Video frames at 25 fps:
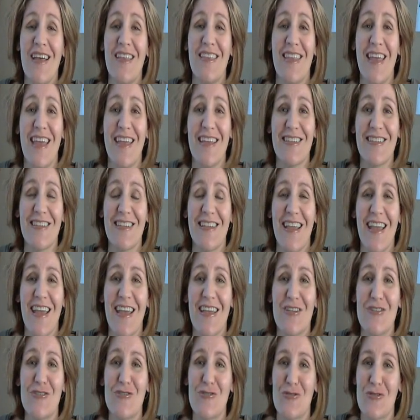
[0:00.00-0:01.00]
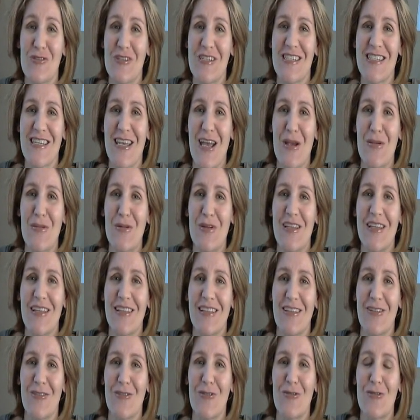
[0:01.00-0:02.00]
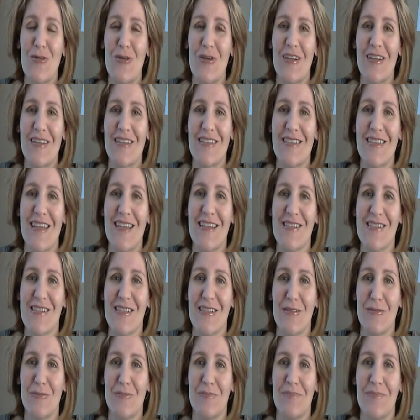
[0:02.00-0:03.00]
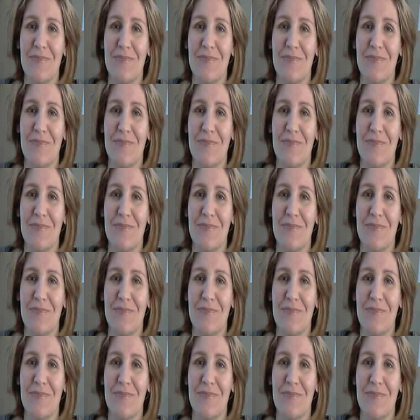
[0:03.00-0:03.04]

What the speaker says: Thanks again, Julie Seibert, Healing Through Organization.